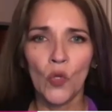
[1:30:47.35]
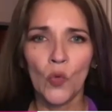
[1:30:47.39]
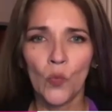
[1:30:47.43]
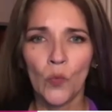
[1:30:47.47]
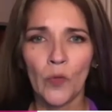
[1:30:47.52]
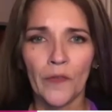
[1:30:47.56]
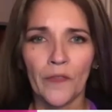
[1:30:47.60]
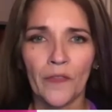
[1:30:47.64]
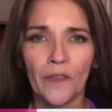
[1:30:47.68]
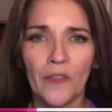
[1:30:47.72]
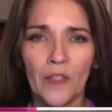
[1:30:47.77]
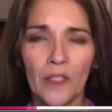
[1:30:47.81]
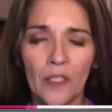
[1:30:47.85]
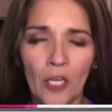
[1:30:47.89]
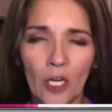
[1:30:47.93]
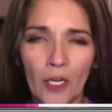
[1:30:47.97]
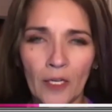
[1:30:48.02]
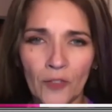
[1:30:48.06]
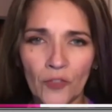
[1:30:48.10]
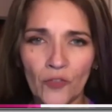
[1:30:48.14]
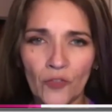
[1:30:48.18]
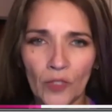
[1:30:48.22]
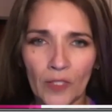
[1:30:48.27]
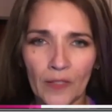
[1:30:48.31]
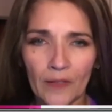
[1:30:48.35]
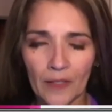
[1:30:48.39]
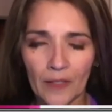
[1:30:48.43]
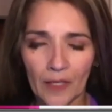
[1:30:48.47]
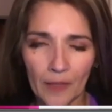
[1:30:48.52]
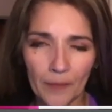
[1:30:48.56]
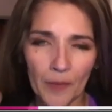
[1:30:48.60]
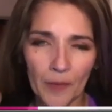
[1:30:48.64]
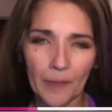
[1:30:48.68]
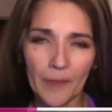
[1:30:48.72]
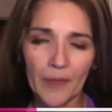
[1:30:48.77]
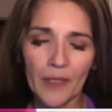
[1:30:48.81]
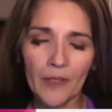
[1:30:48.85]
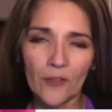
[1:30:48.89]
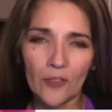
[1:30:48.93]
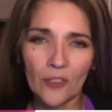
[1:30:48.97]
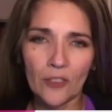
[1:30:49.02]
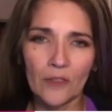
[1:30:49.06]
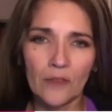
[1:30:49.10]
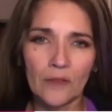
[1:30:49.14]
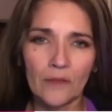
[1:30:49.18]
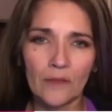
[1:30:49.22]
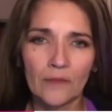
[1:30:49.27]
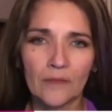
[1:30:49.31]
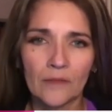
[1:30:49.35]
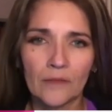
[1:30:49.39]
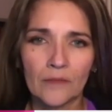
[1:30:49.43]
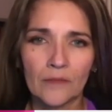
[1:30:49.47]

with the construct that I'm a mother.